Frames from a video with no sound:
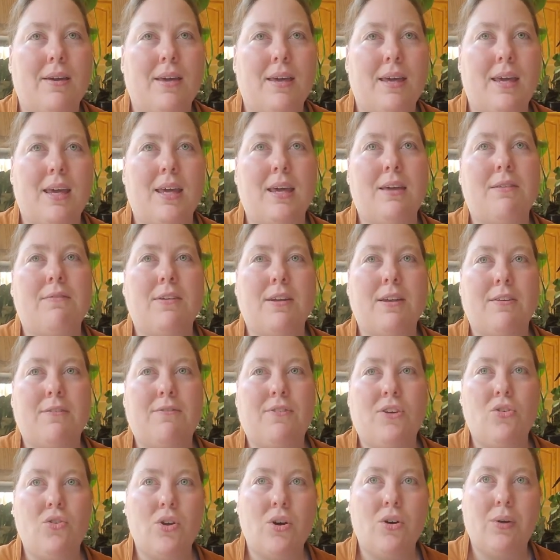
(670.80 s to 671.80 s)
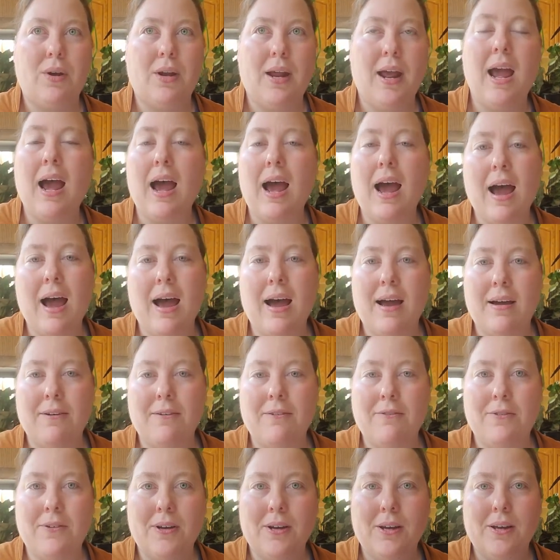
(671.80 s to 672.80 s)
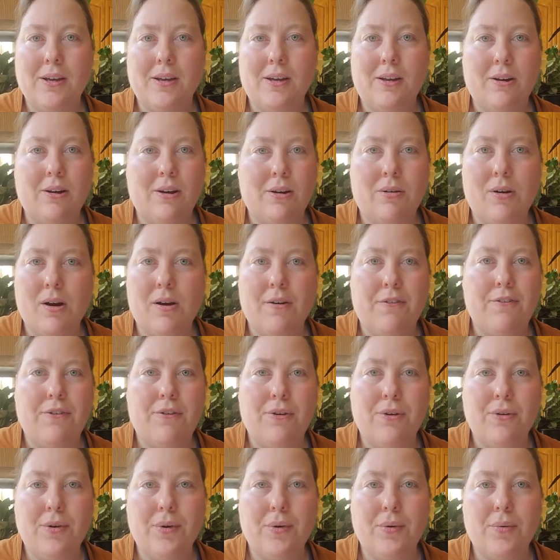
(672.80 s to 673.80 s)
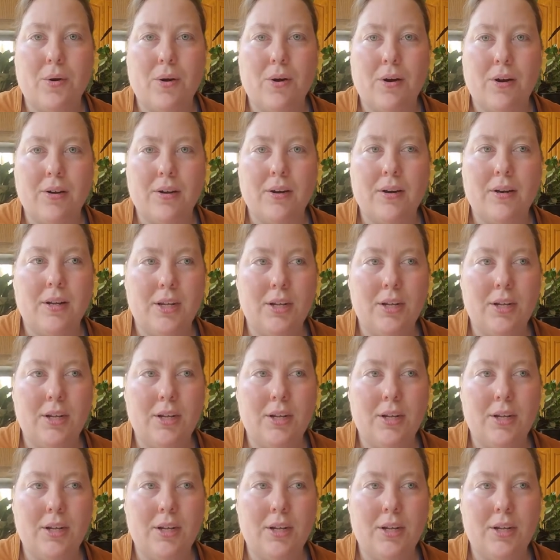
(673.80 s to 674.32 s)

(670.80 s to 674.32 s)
even if you don't have, a food reward,